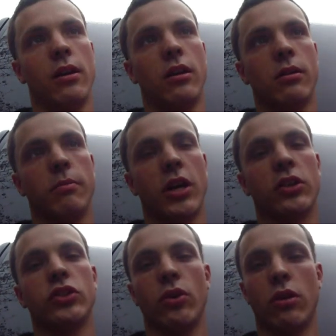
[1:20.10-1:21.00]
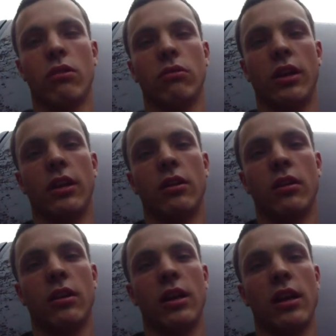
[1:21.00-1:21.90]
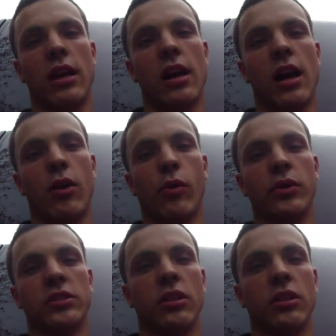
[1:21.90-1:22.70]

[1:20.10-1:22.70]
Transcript: Um, but I'll show you the rear and how it was